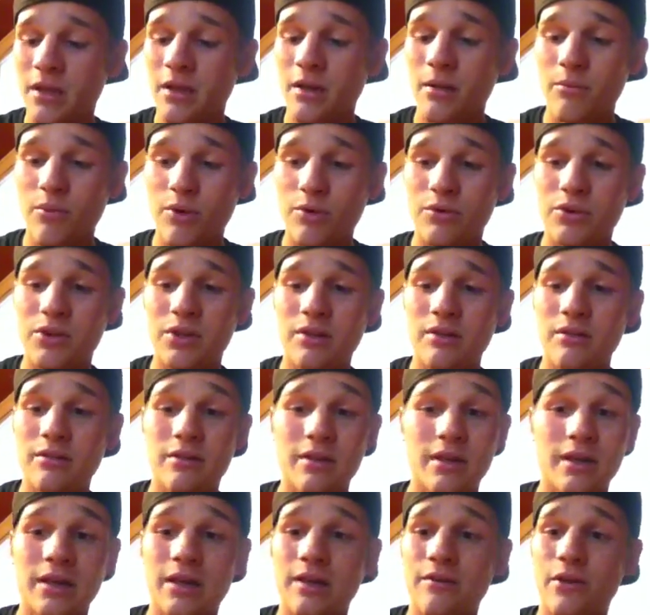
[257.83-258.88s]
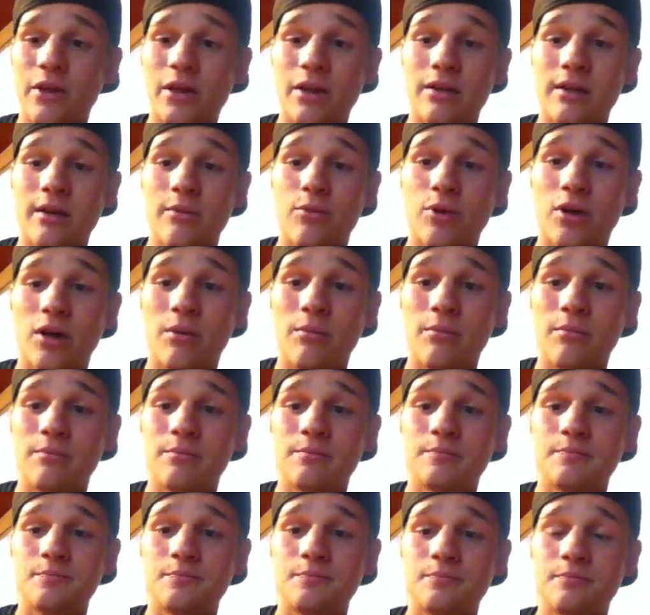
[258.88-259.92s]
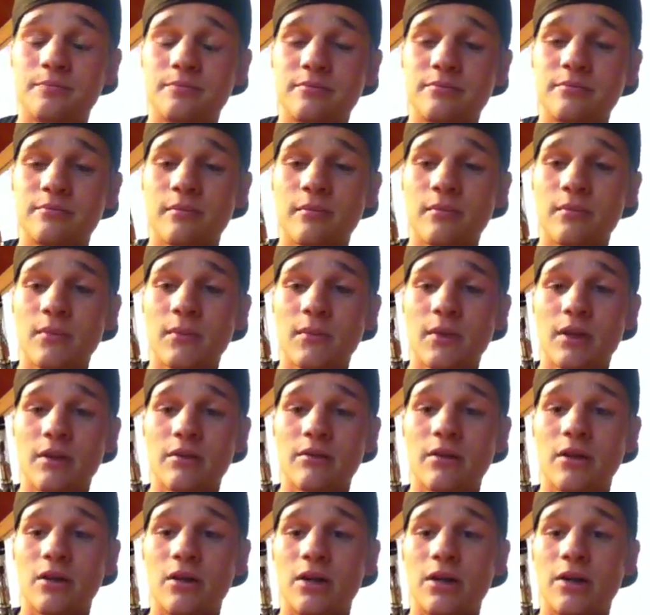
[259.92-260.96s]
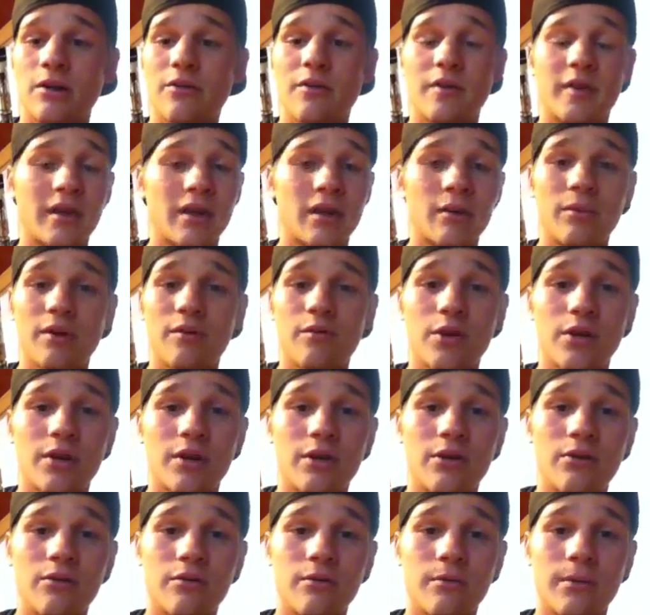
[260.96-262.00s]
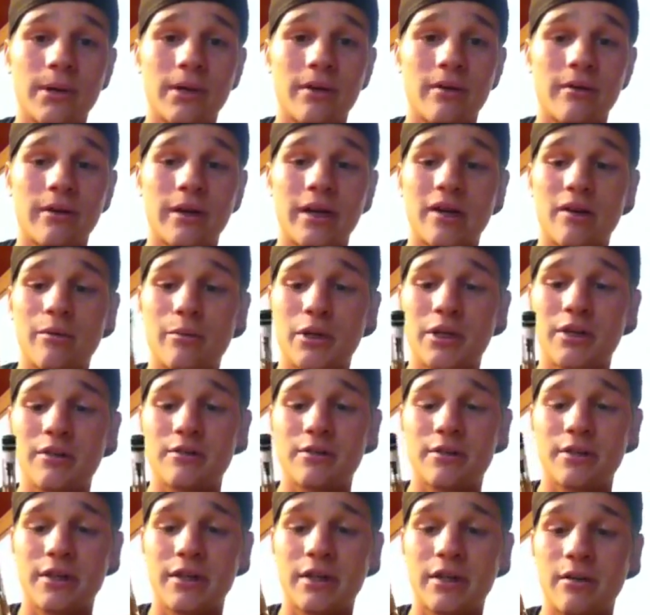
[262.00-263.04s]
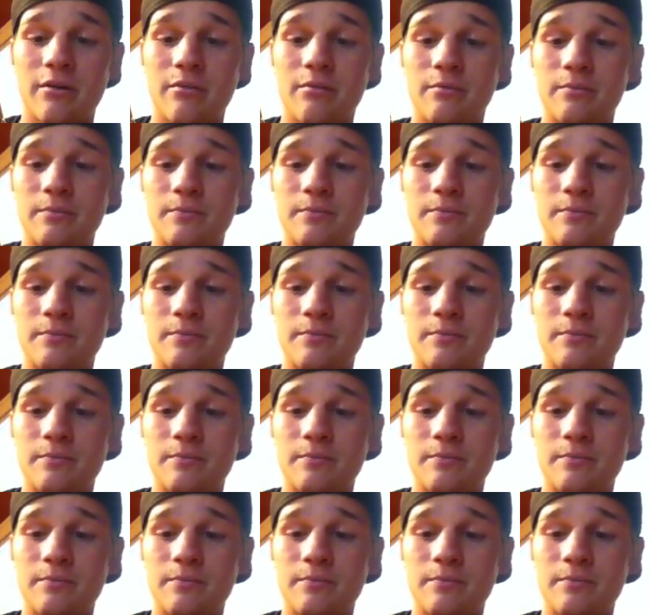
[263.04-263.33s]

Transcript: But with these, I never had that problem. So I don't think I'm ever going to use a regular atomizer again.